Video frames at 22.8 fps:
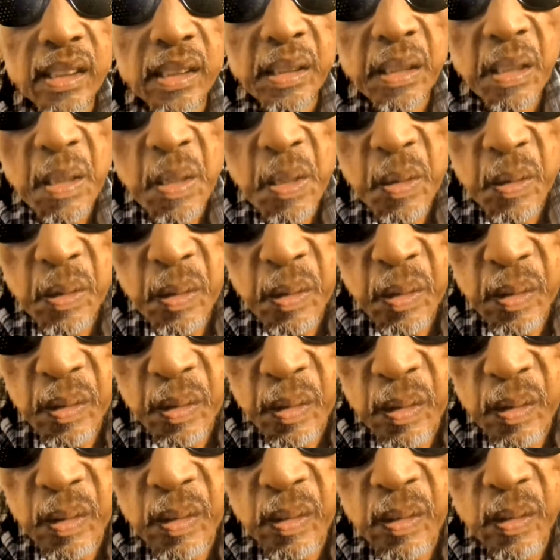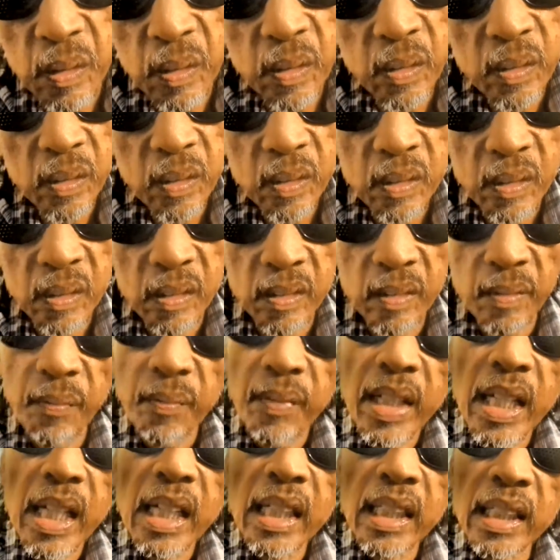No, no, no, no, no.
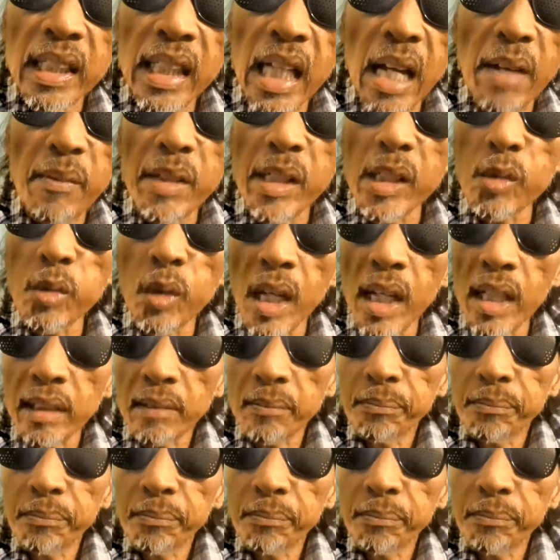That means what?